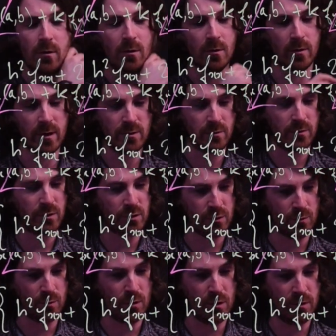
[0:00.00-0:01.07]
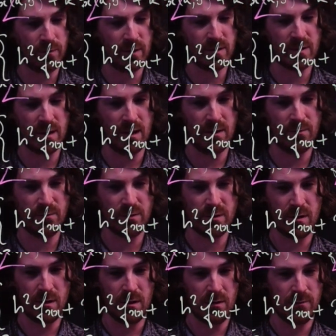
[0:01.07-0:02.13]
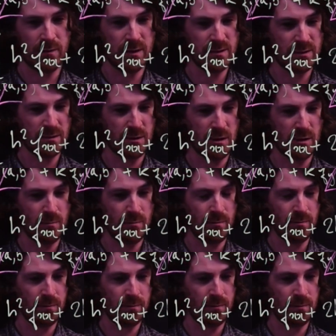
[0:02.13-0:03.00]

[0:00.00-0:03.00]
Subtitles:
Okay, so the square of this gives this term,